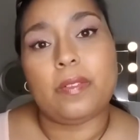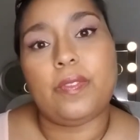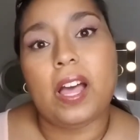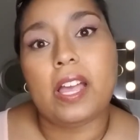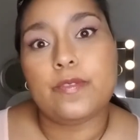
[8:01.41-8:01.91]

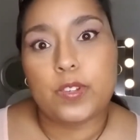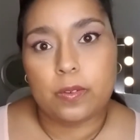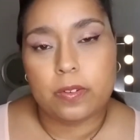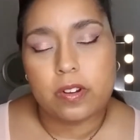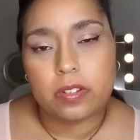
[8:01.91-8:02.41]

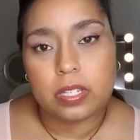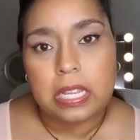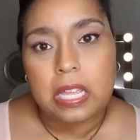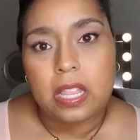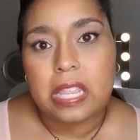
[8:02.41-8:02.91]
toners
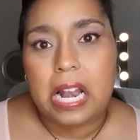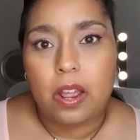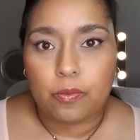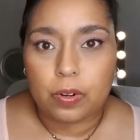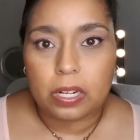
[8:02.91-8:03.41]
that I
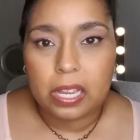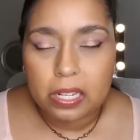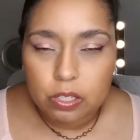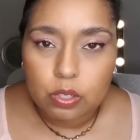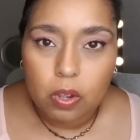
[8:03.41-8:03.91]
forgot to
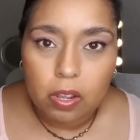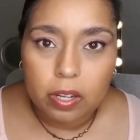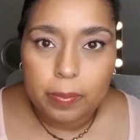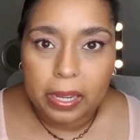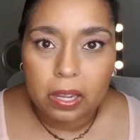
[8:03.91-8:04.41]
talk
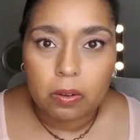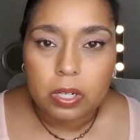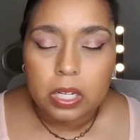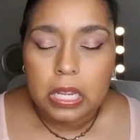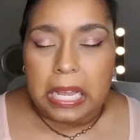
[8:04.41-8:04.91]
about.
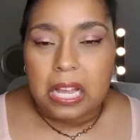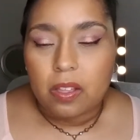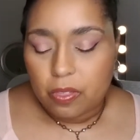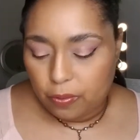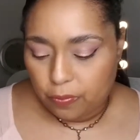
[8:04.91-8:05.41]
The
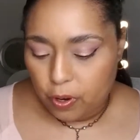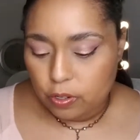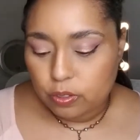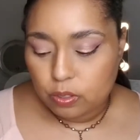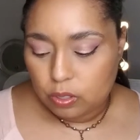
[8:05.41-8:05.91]
first
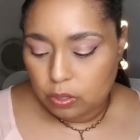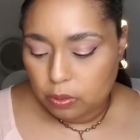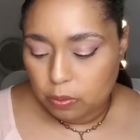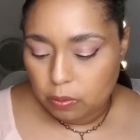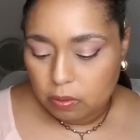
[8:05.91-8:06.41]
2
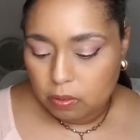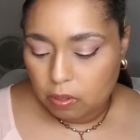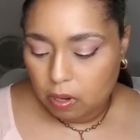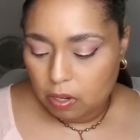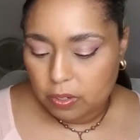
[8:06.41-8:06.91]

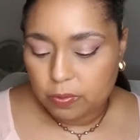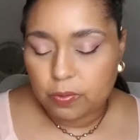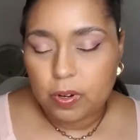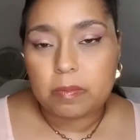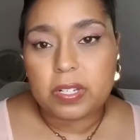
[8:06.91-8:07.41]
are from
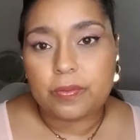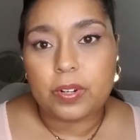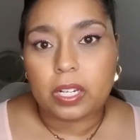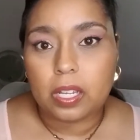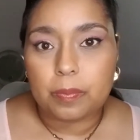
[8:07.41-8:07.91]
different
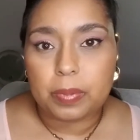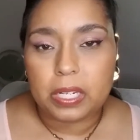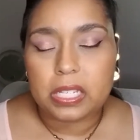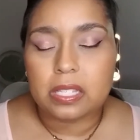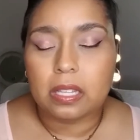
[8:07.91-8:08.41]
companies, and the
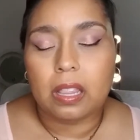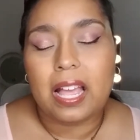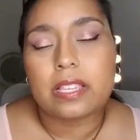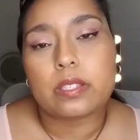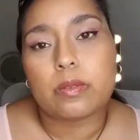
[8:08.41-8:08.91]
last
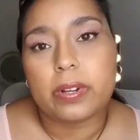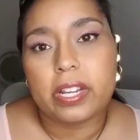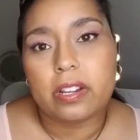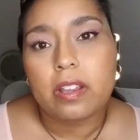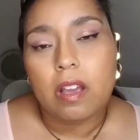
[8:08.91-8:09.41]
3
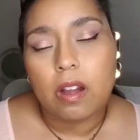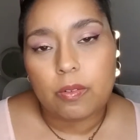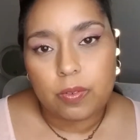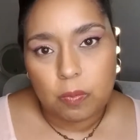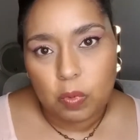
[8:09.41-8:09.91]
are from
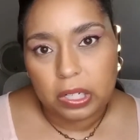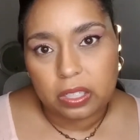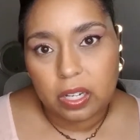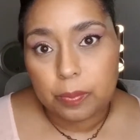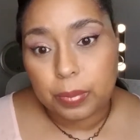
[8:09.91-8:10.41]
one company.